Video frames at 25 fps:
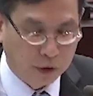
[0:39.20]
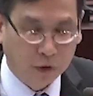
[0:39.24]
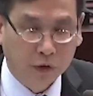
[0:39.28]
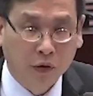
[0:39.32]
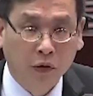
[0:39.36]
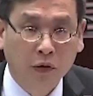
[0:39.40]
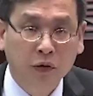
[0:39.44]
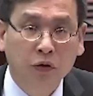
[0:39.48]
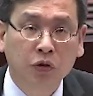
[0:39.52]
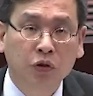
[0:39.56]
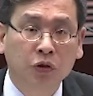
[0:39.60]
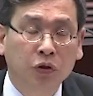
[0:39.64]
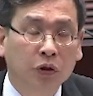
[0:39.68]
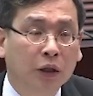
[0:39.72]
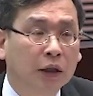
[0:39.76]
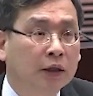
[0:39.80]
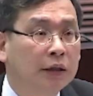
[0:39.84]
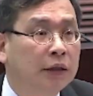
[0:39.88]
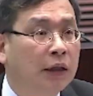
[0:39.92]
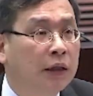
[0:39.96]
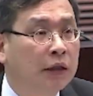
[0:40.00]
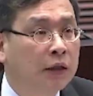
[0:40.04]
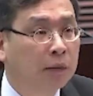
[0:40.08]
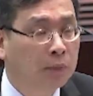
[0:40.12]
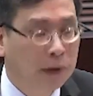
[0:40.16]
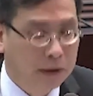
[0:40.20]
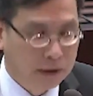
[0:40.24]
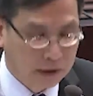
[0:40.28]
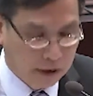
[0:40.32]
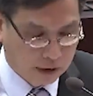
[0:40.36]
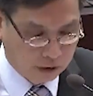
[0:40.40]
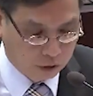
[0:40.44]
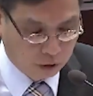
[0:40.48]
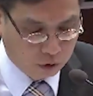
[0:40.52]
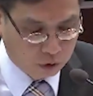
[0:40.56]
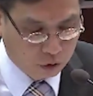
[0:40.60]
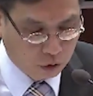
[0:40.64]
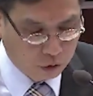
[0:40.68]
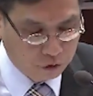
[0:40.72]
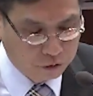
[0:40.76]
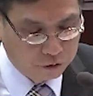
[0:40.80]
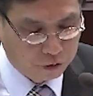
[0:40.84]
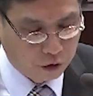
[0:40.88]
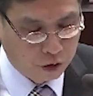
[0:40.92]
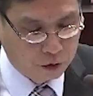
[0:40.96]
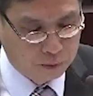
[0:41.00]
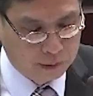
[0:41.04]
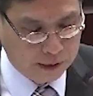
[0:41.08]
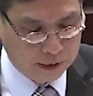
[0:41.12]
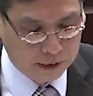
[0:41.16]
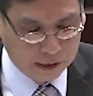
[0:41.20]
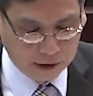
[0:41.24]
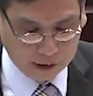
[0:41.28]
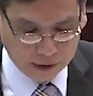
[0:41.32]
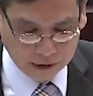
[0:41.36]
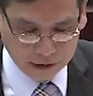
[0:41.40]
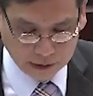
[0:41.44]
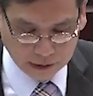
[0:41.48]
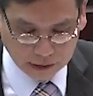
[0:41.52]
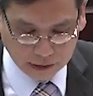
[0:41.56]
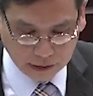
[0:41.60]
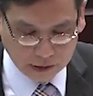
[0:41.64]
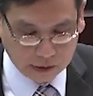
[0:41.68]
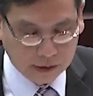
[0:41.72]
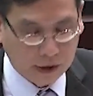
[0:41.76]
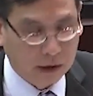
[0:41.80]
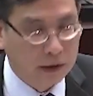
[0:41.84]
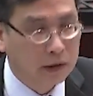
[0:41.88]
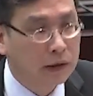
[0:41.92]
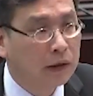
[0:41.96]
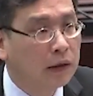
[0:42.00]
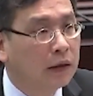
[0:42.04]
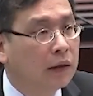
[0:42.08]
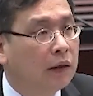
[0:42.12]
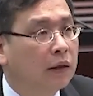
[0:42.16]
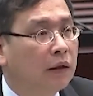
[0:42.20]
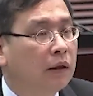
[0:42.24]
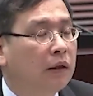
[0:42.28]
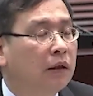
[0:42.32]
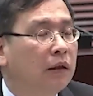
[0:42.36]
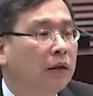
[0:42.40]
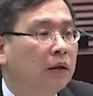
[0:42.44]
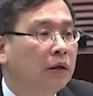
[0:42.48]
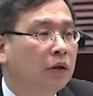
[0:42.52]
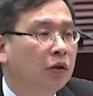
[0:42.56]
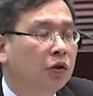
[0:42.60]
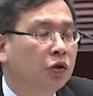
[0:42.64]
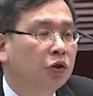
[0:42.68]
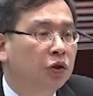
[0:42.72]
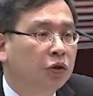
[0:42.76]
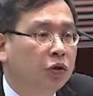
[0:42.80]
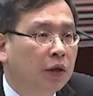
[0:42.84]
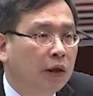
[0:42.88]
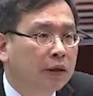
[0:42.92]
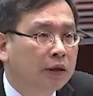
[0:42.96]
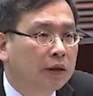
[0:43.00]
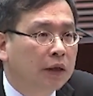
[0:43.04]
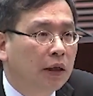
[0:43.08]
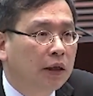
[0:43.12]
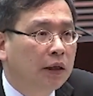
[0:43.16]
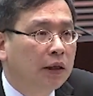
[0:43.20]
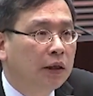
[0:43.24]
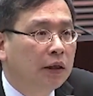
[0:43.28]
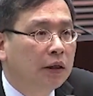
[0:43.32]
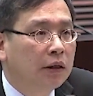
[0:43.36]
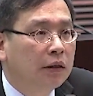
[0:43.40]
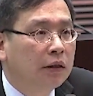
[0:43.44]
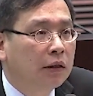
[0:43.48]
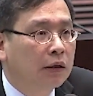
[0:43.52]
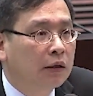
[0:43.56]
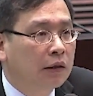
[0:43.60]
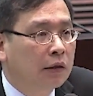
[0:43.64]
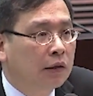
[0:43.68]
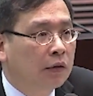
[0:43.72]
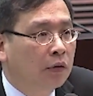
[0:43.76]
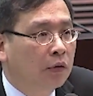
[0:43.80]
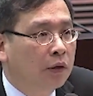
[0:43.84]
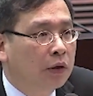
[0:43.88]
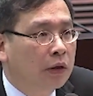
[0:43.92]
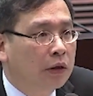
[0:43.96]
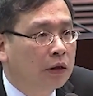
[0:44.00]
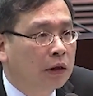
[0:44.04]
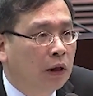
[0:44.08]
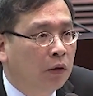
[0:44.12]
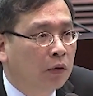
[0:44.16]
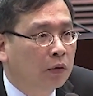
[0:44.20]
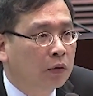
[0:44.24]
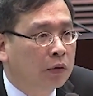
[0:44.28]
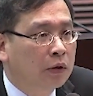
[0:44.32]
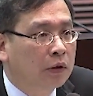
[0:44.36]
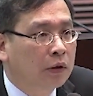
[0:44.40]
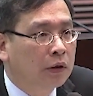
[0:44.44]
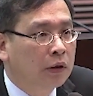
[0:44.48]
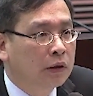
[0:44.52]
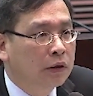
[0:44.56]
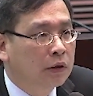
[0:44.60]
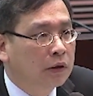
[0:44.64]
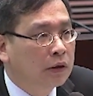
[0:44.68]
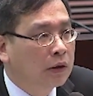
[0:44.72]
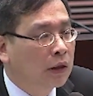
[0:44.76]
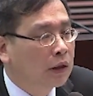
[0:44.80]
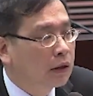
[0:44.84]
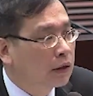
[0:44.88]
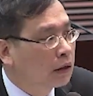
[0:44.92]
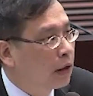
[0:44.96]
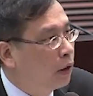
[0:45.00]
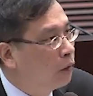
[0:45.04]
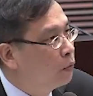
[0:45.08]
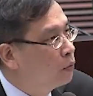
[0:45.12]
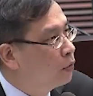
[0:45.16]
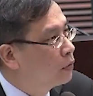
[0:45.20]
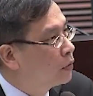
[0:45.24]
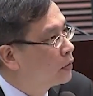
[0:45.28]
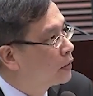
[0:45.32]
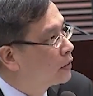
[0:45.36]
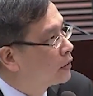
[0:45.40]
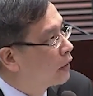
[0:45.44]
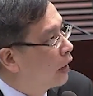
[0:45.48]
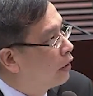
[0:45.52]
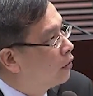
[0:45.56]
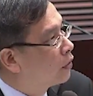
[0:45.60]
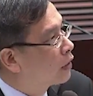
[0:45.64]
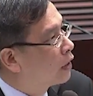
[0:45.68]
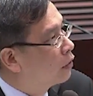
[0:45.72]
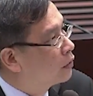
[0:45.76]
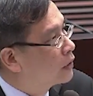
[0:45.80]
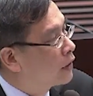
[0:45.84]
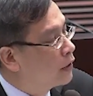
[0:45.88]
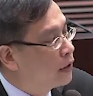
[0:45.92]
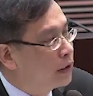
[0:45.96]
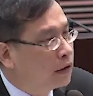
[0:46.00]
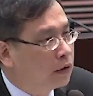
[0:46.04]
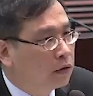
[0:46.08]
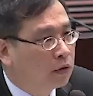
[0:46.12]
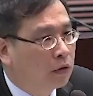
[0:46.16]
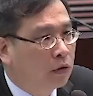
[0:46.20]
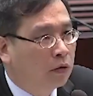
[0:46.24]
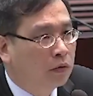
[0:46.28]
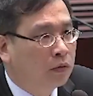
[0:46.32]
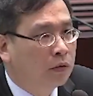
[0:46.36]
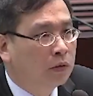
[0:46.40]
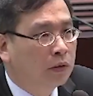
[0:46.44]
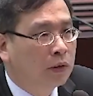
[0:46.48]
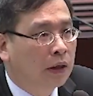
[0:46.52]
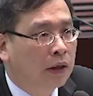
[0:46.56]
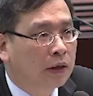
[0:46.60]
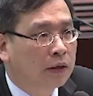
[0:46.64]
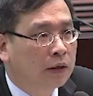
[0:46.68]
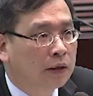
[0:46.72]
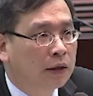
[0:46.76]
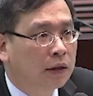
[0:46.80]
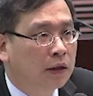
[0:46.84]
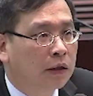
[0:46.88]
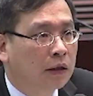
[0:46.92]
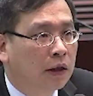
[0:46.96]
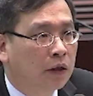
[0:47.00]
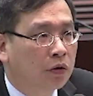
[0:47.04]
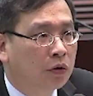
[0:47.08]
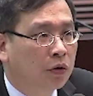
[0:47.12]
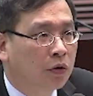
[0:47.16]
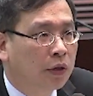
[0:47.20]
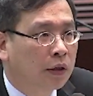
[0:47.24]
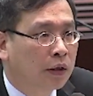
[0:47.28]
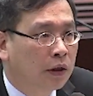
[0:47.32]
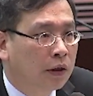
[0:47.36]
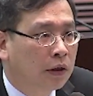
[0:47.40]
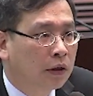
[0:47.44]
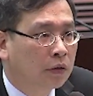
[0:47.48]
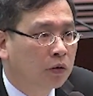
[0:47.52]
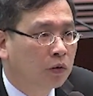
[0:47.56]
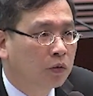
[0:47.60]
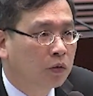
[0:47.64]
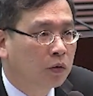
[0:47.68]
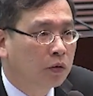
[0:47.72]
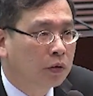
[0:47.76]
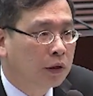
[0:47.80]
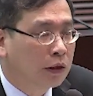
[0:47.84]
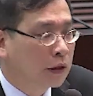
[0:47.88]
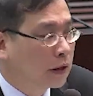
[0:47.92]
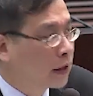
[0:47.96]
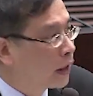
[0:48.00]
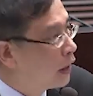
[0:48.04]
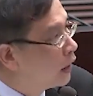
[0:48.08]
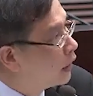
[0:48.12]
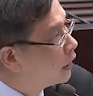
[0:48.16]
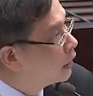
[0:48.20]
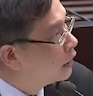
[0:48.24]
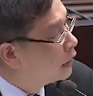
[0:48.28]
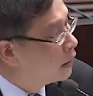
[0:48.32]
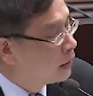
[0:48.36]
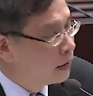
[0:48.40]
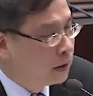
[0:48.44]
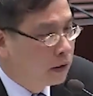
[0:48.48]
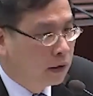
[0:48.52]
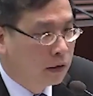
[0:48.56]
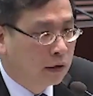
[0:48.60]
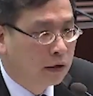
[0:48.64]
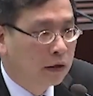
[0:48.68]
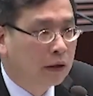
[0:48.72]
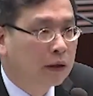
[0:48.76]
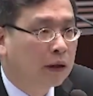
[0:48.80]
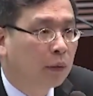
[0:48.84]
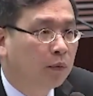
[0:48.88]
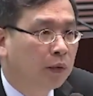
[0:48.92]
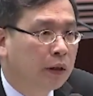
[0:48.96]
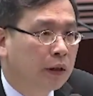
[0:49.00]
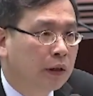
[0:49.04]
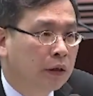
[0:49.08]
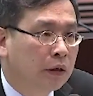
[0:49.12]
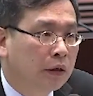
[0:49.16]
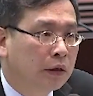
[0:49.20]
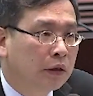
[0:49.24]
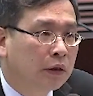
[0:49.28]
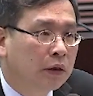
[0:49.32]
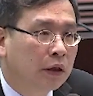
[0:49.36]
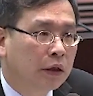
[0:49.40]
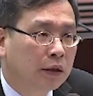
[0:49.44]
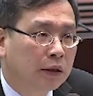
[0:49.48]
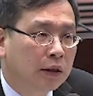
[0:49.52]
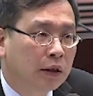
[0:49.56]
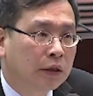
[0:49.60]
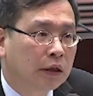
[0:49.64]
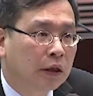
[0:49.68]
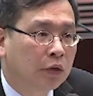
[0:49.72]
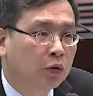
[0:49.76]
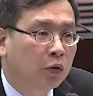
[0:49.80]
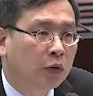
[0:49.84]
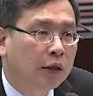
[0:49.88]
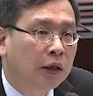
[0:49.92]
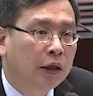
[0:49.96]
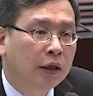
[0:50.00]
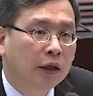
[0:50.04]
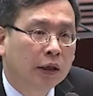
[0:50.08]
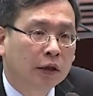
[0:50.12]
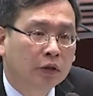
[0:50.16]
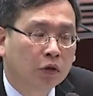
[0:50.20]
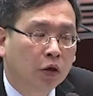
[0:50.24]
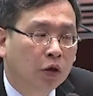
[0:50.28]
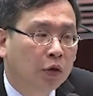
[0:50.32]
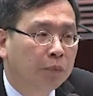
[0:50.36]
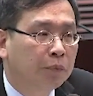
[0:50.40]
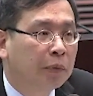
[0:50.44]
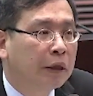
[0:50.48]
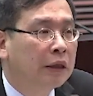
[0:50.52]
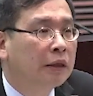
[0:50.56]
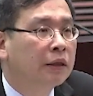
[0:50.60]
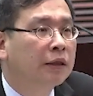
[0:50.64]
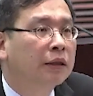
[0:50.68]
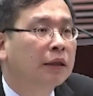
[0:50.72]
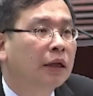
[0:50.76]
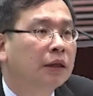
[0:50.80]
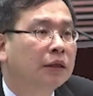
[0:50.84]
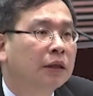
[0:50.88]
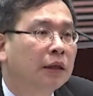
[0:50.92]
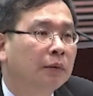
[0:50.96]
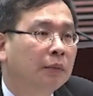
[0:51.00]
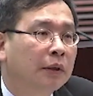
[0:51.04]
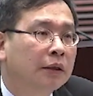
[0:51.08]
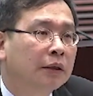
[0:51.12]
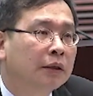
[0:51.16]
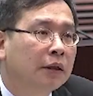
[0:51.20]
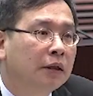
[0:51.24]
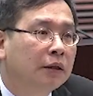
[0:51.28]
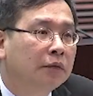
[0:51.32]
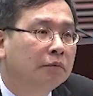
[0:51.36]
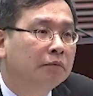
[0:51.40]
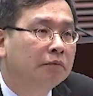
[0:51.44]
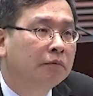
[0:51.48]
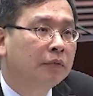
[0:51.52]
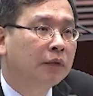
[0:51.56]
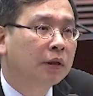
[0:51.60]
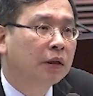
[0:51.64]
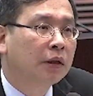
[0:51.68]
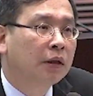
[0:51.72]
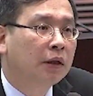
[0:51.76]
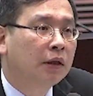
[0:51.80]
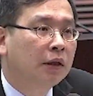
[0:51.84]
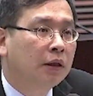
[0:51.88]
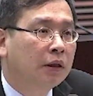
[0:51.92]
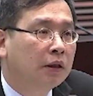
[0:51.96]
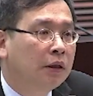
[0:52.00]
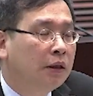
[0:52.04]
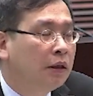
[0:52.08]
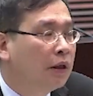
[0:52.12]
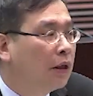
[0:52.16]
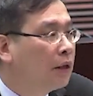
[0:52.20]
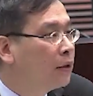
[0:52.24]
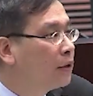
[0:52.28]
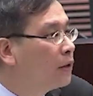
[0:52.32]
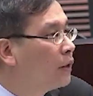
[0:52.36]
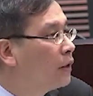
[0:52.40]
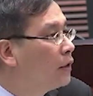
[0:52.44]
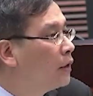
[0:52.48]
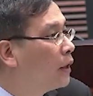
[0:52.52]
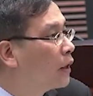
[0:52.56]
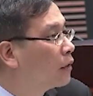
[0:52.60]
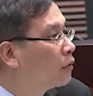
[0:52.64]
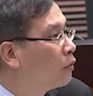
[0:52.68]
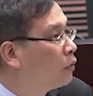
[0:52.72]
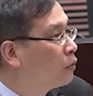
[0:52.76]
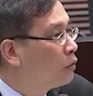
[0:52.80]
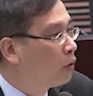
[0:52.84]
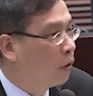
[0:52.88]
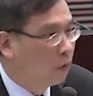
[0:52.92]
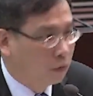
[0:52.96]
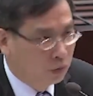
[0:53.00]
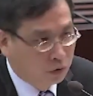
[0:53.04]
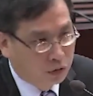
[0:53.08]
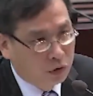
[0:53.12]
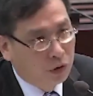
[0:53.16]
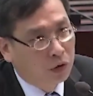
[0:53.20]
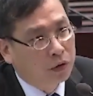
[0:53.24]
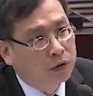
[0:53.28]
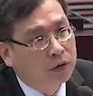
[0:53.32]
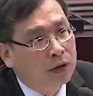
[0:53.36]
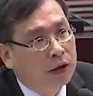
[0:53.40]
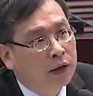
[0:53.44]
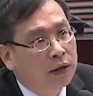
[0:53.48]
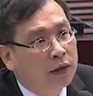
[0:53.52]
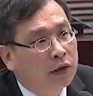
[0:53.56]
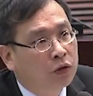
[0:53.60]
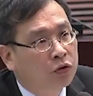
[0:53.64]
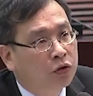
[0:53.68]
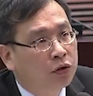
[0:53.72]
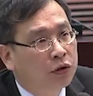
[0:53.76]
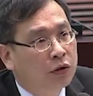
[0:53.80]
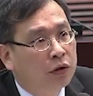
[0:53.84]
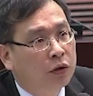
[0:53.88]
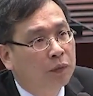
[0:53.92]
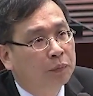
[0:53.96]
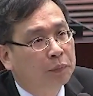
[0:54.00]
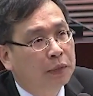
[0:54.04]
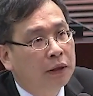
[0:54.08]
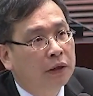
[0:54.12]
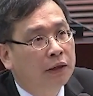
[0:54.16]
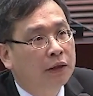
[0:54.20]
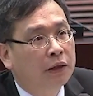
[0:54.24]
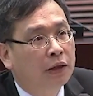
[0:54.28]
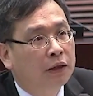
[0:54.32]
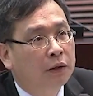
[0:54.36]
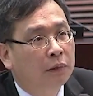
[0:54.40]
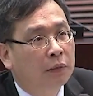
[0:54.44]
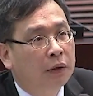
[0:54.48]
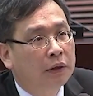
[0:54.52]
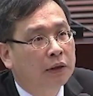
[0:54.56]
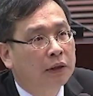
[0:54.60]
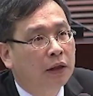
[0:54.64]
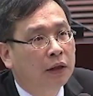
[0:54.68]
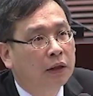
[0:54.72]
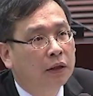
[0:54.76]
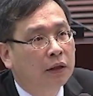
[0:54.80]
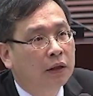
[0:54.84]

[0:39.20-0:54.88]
I have the strong I have a strong feeling that when it comes to whole day education and the amount of schoolwork, well, uh, we first uh, proposed a whole day education in 1997. It's been 20 years, and I think